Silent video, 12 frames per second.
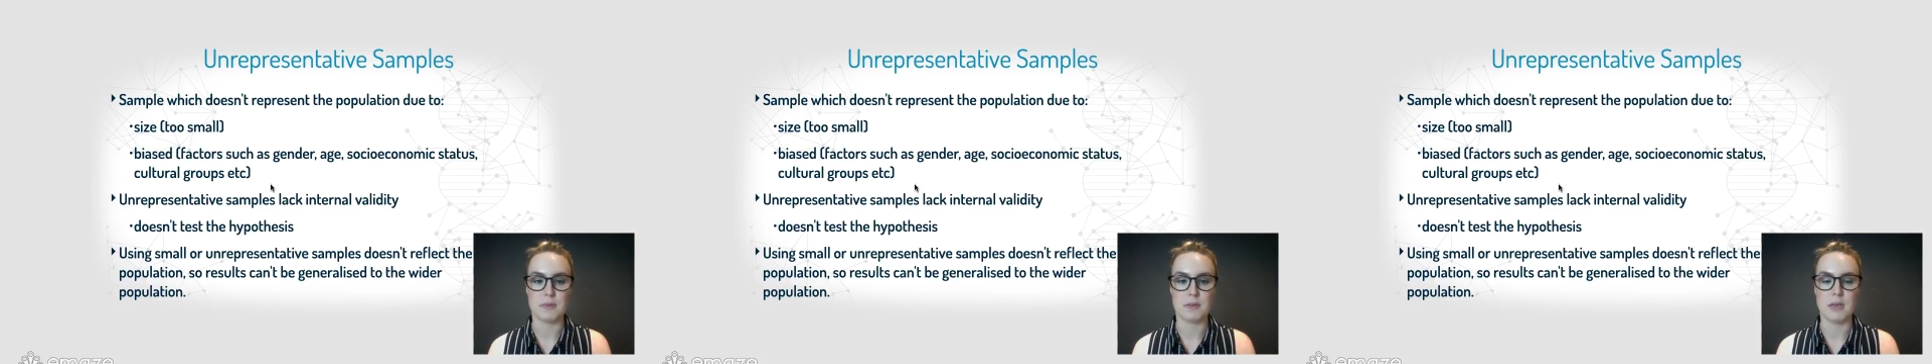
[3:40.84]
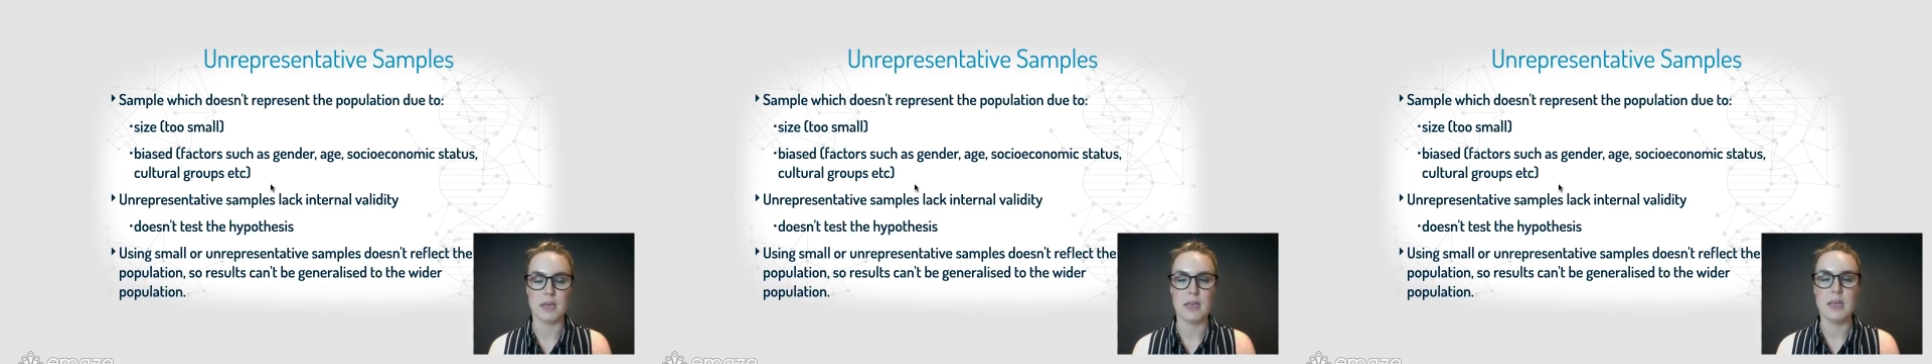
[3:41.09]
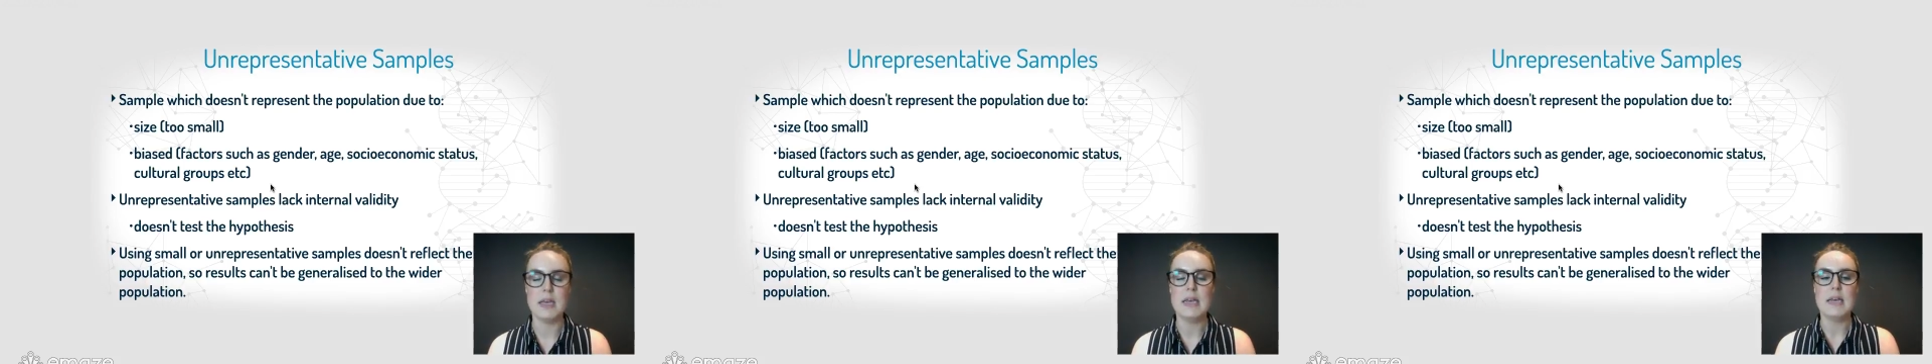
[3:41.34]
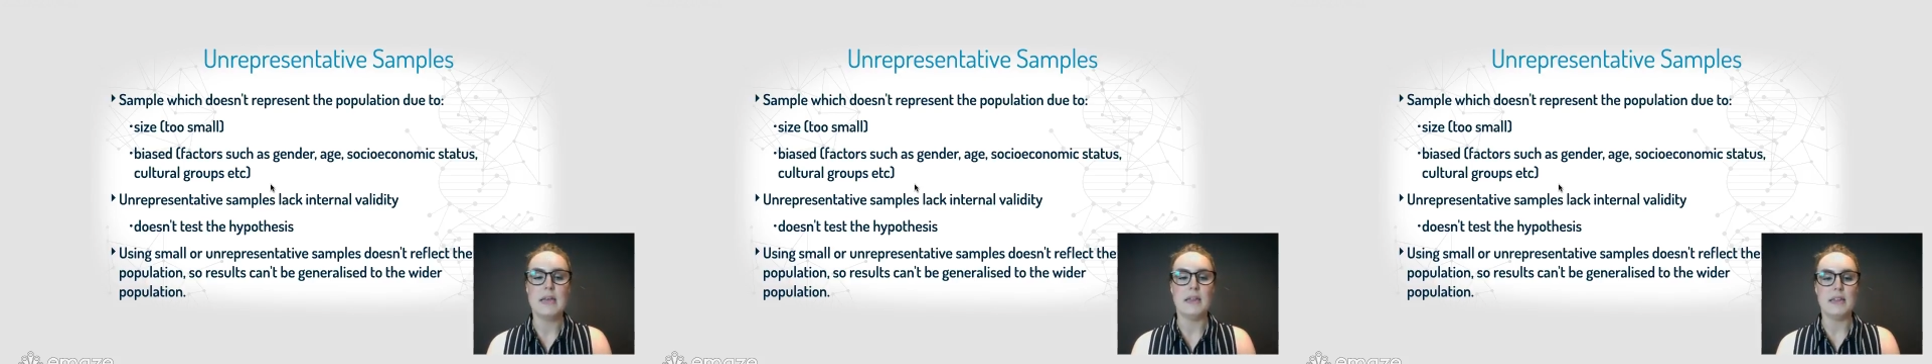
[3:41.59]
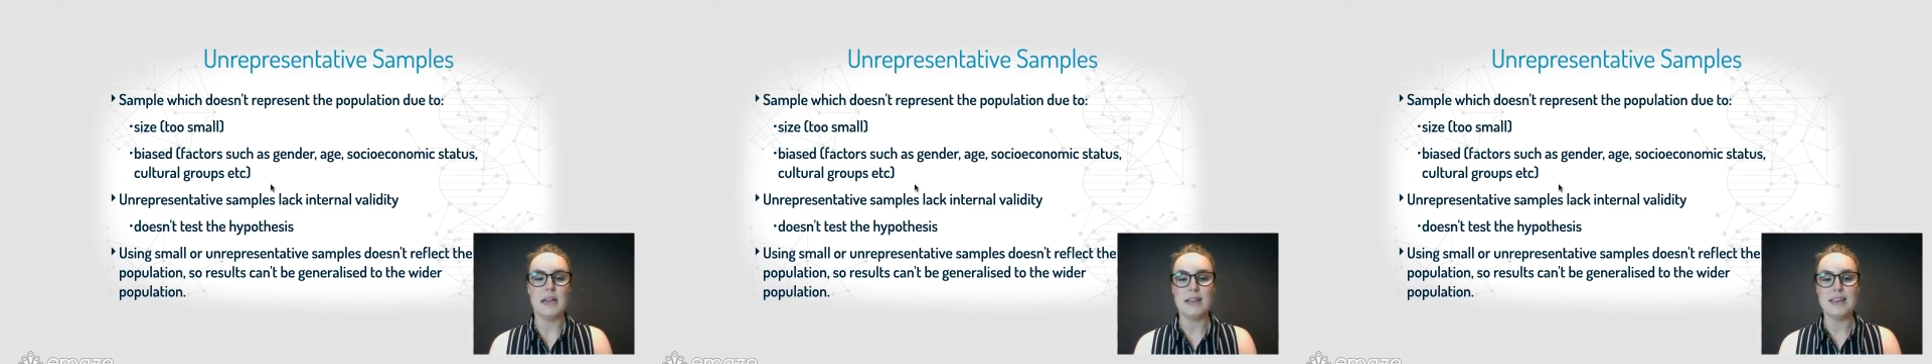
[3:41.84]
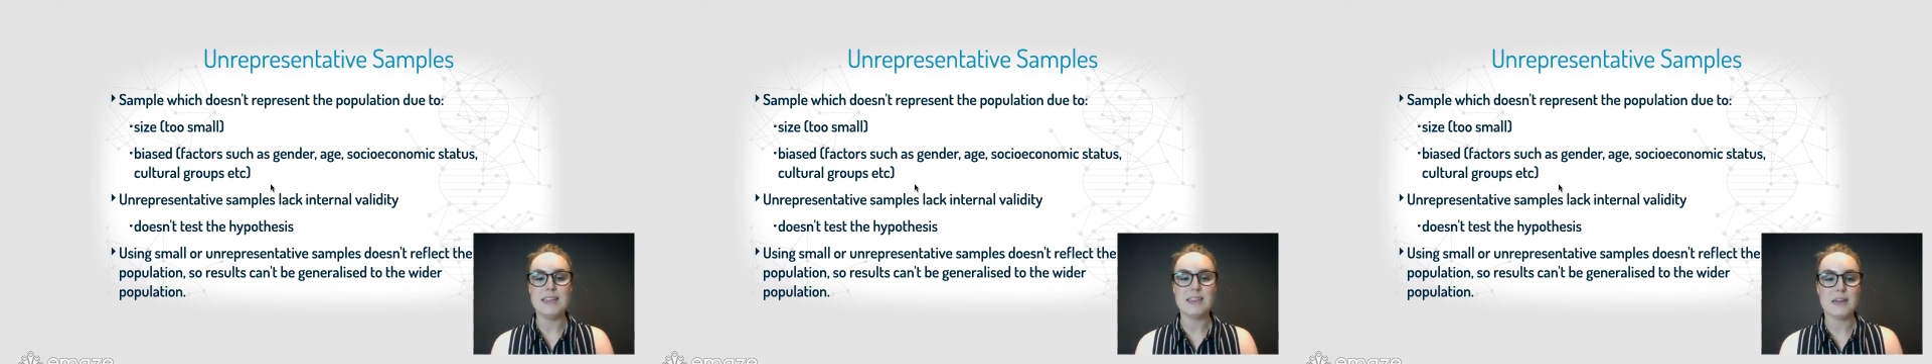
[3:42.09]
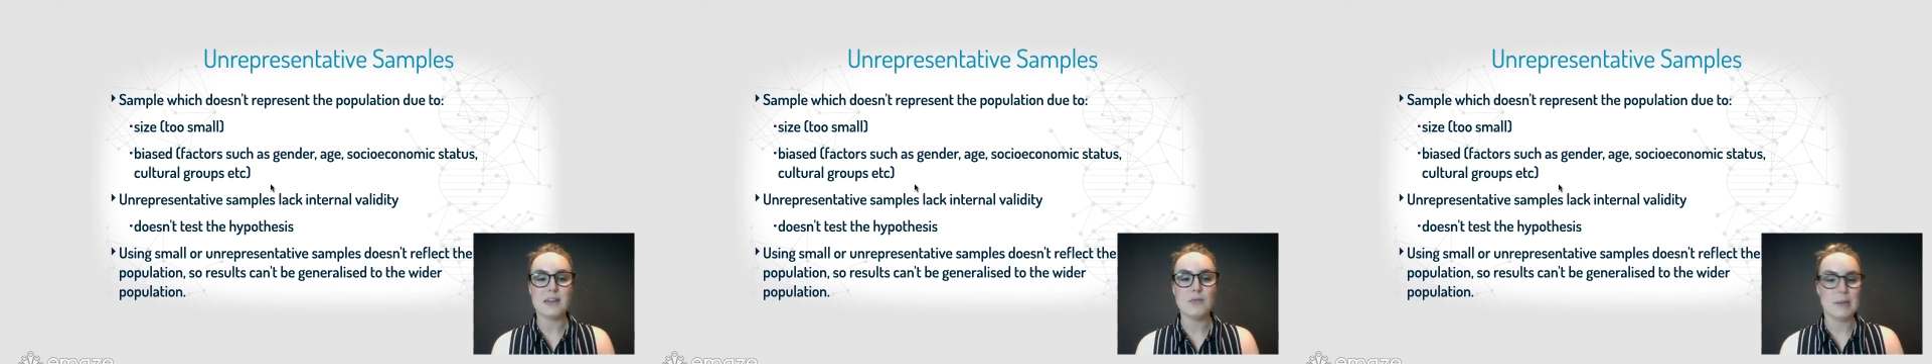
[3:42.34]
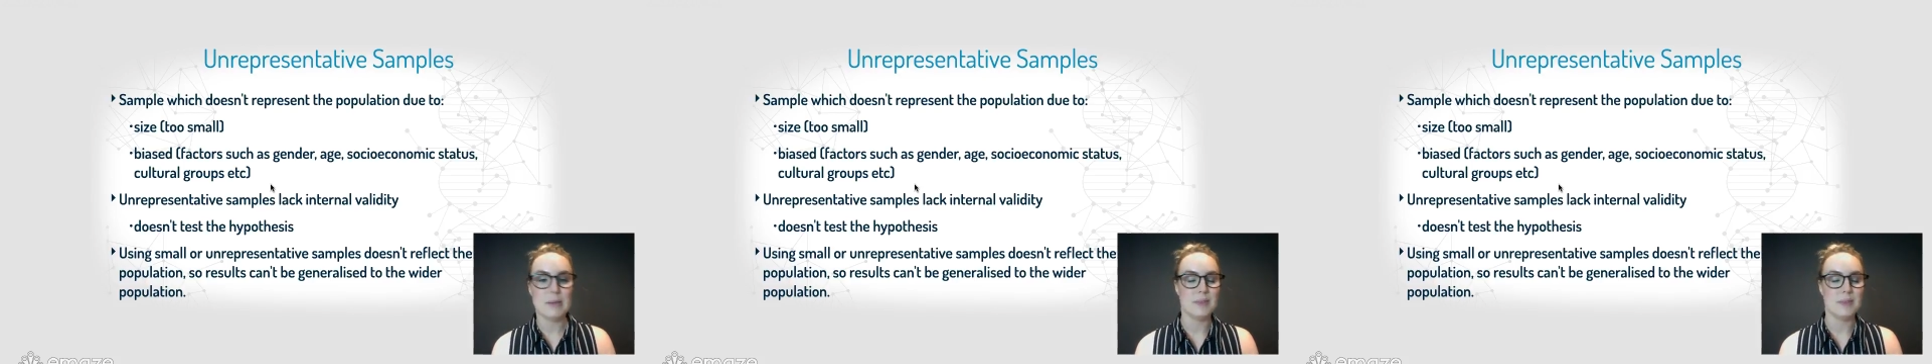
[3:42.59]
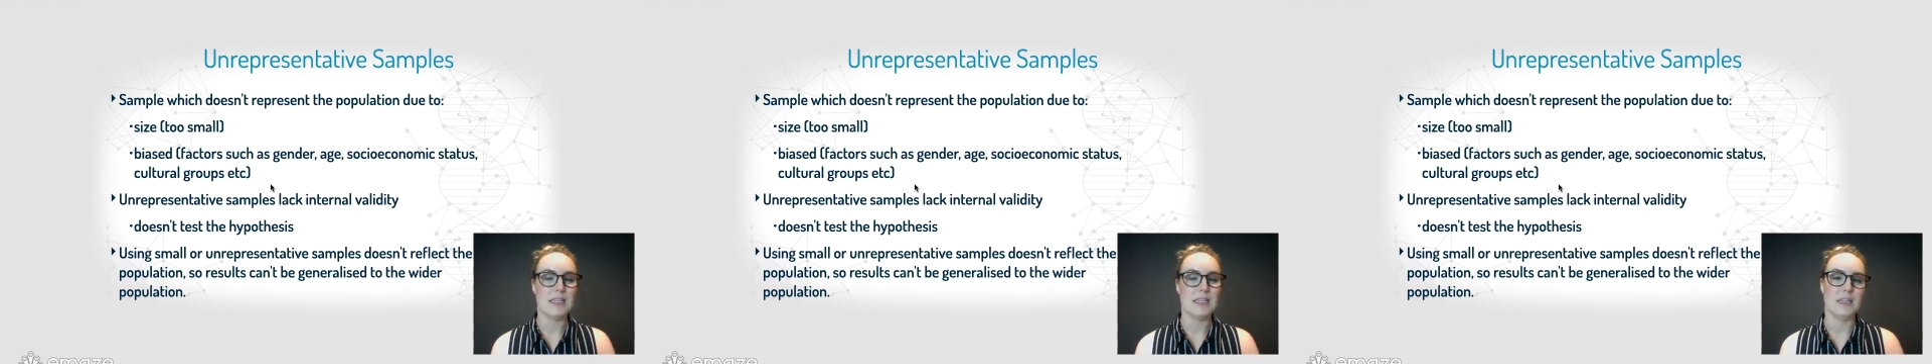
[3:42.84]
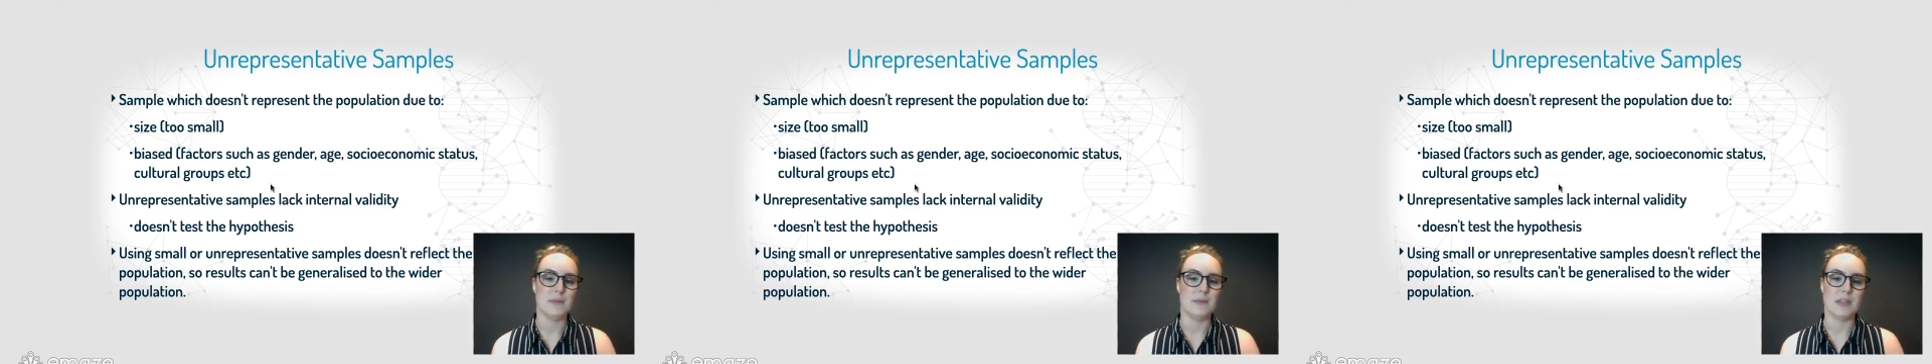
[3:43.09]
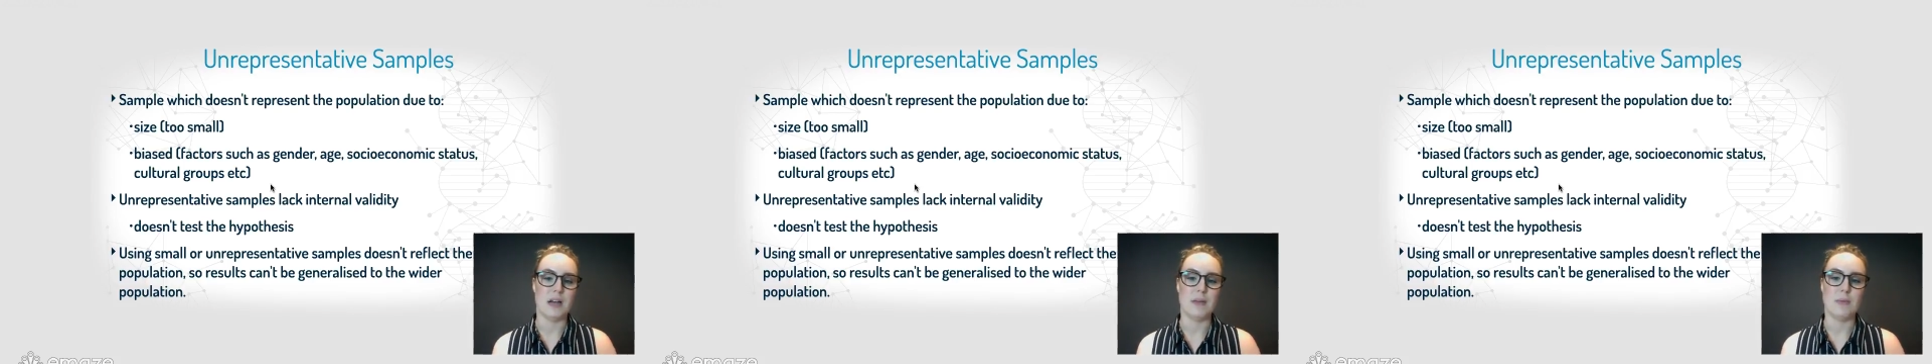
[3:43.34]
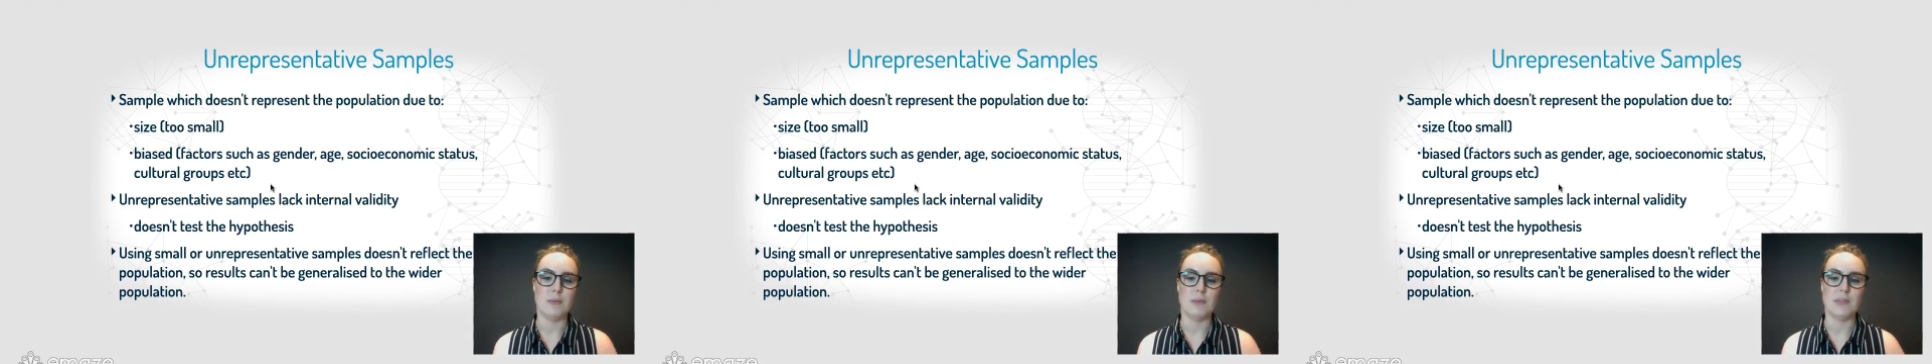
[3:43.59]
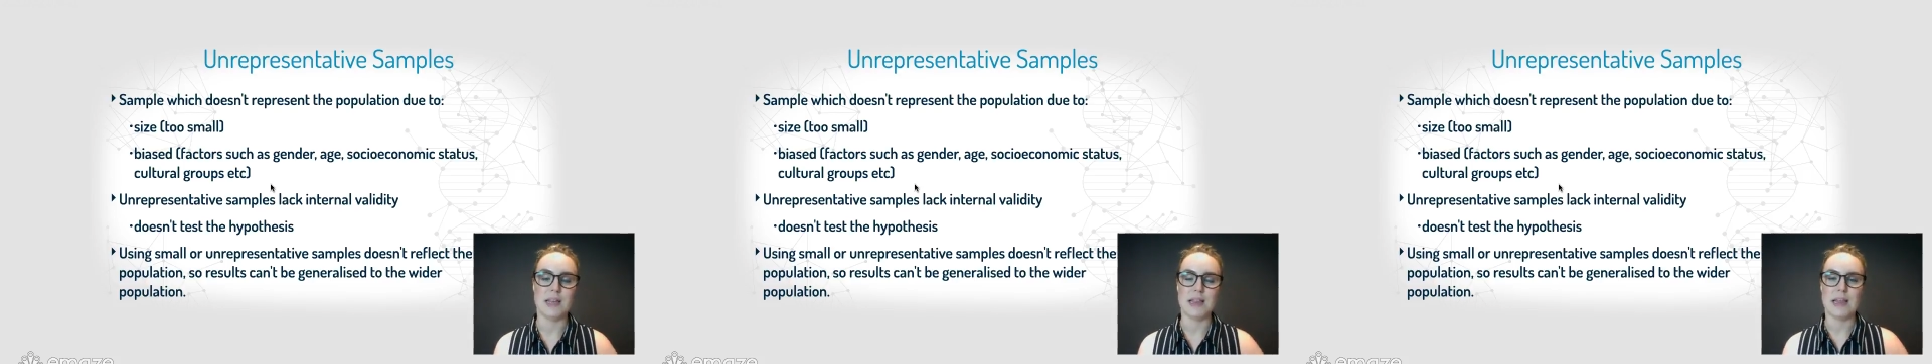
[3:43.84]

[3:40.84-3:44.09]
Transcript: Okay? Now these unrepresentative samples,